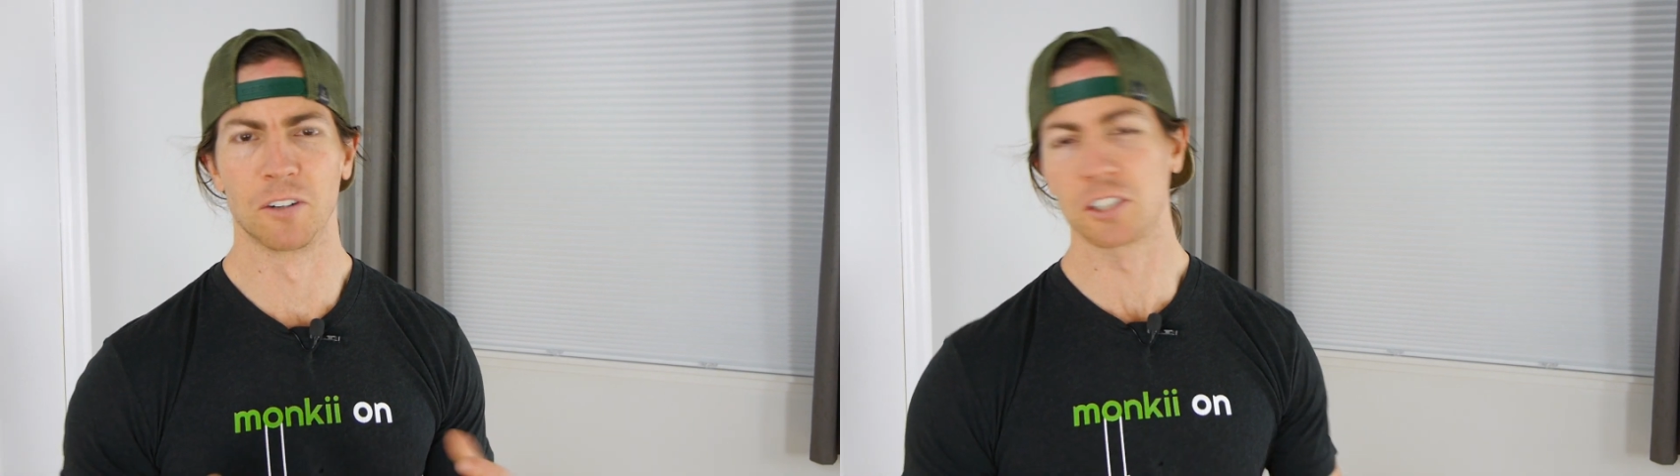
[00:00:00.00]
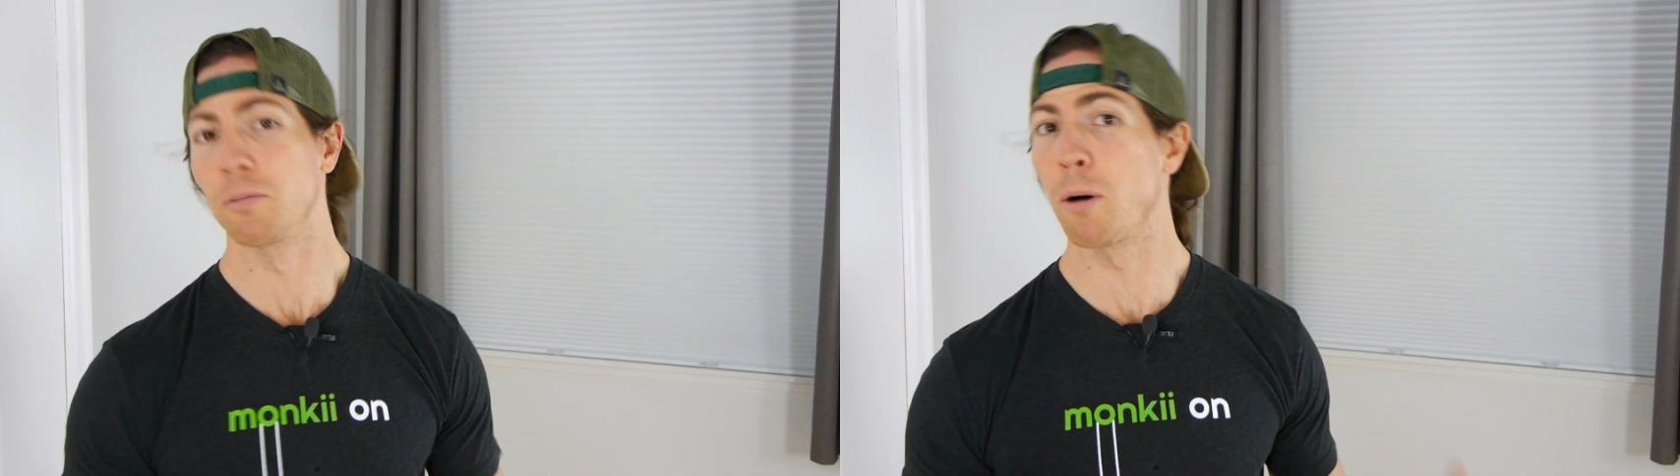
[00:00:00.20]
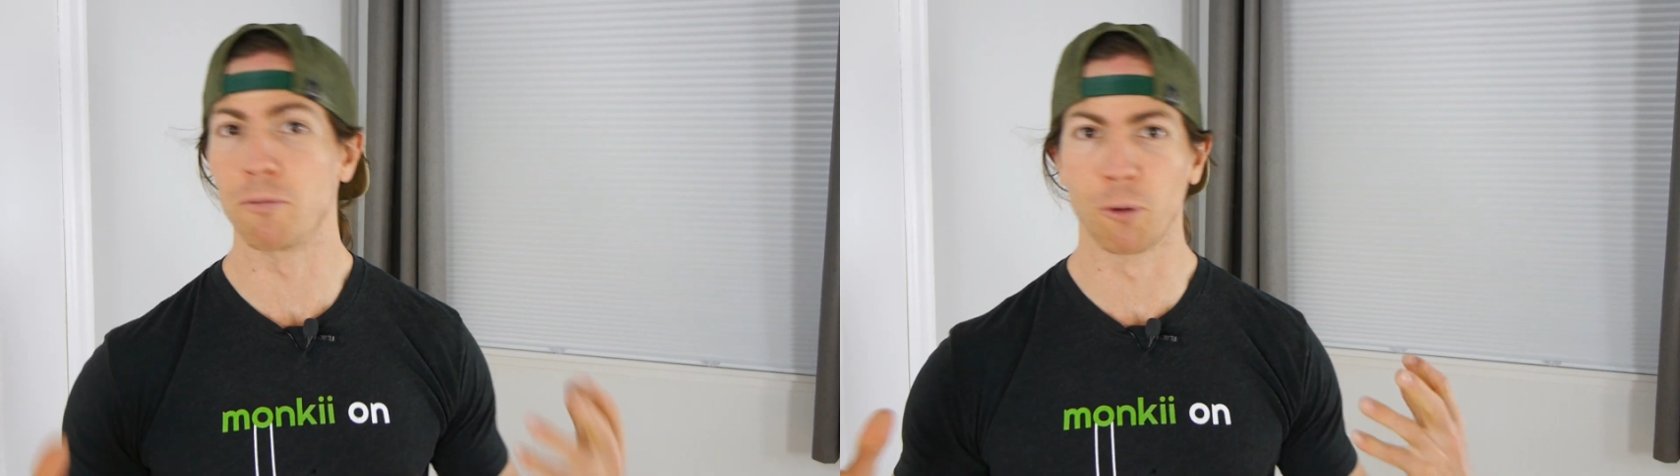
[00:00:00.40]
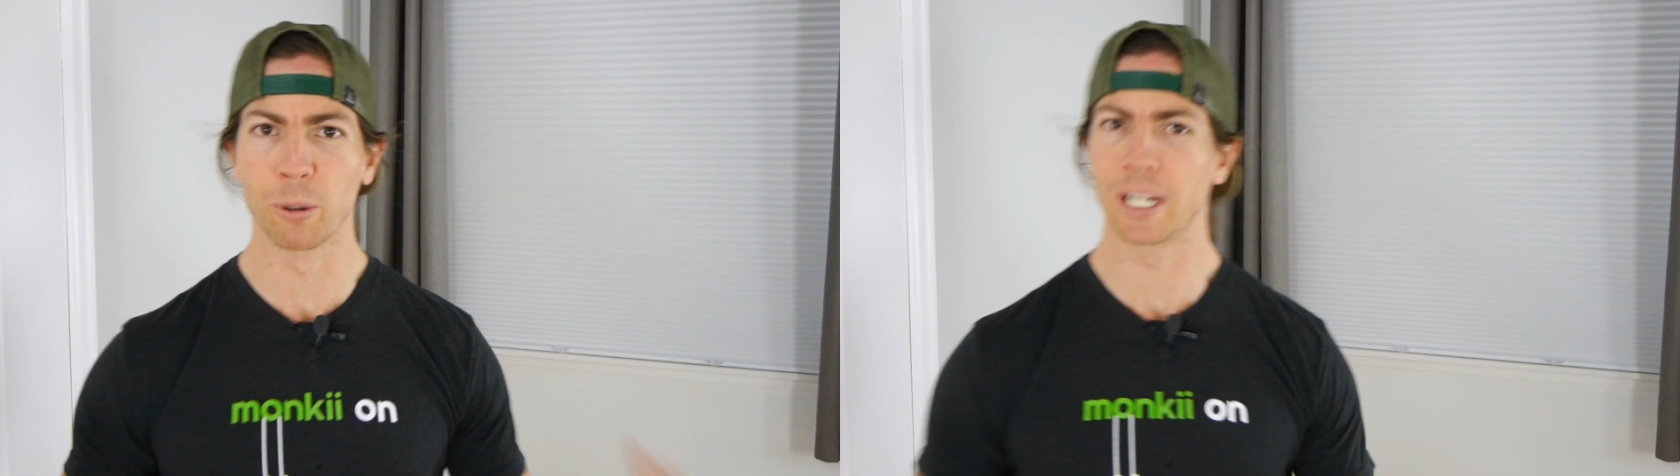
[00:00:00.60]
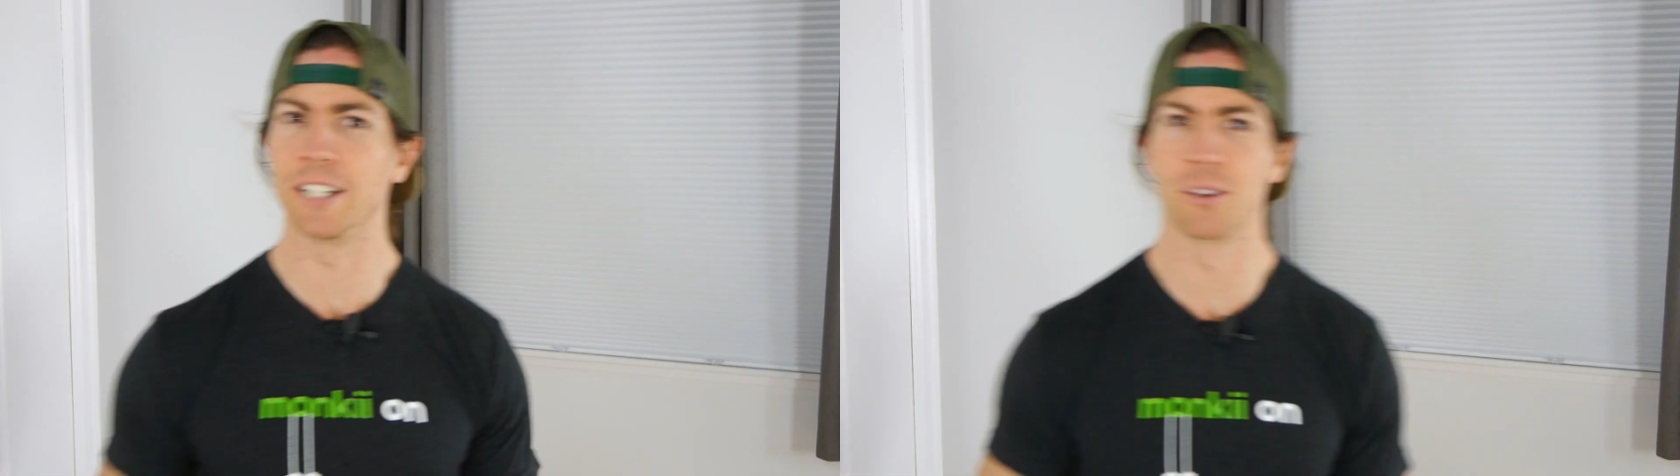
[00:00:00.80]
First of all,
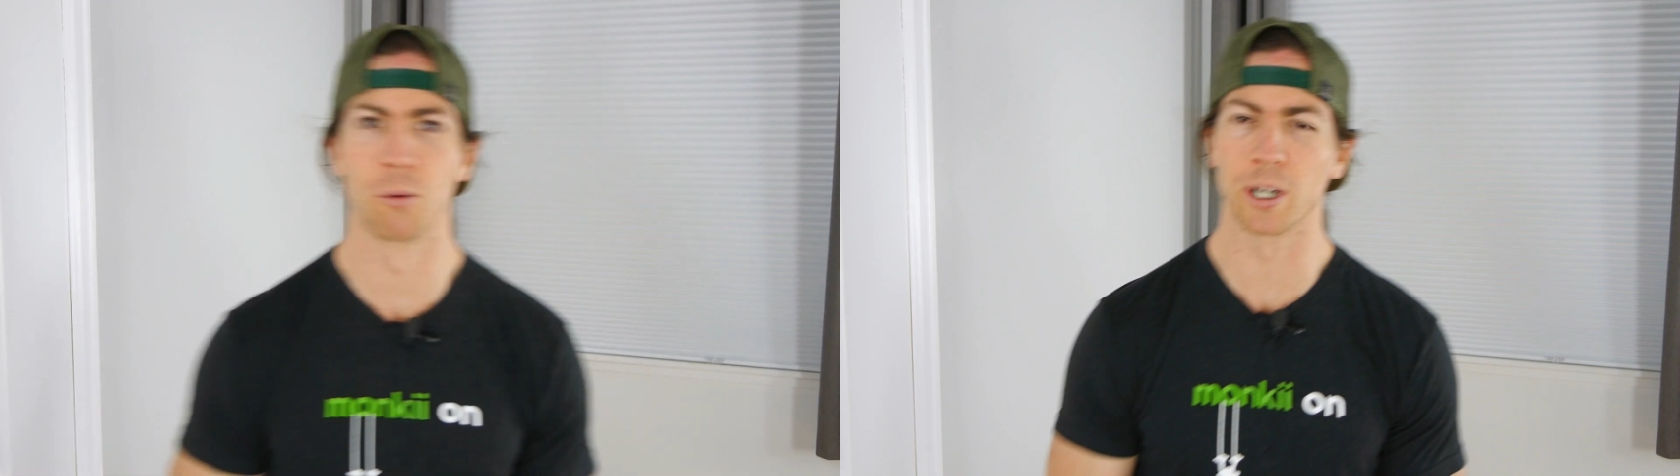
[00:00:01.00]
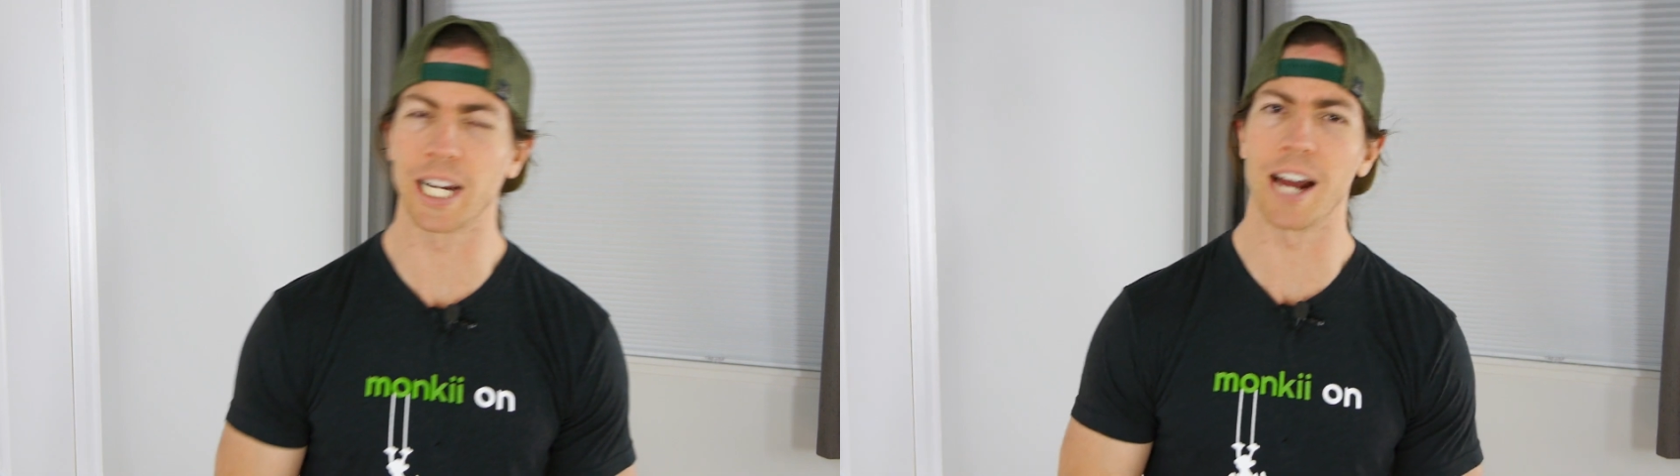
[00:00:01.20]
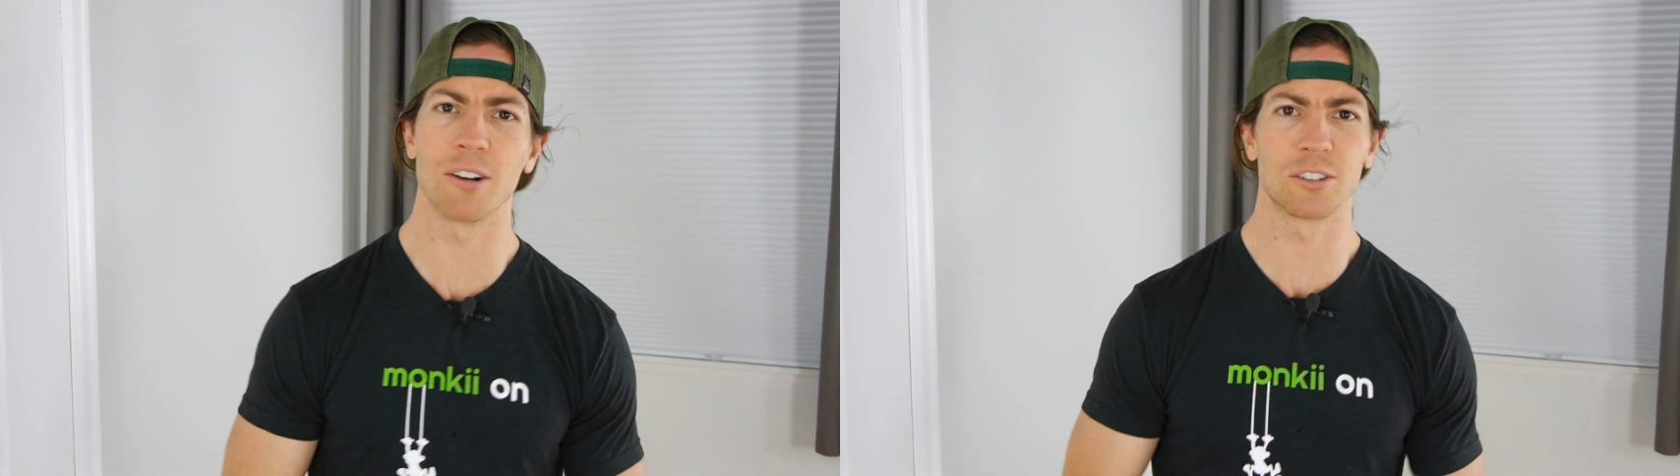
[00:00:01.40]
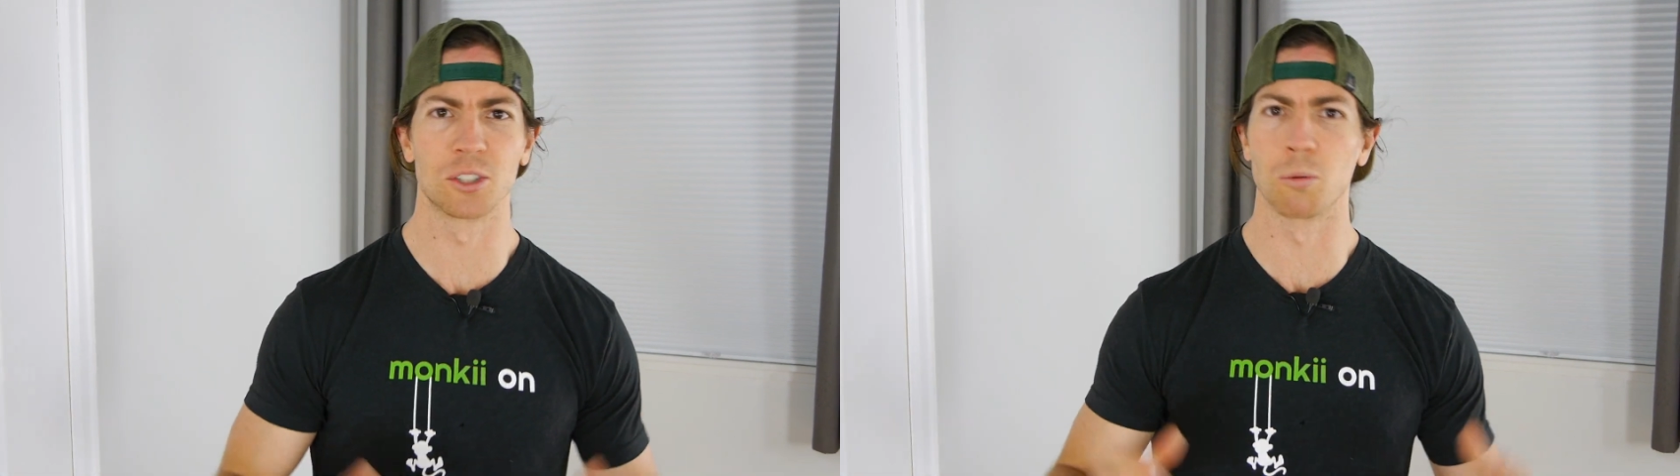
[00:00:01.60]
before we get into the workout,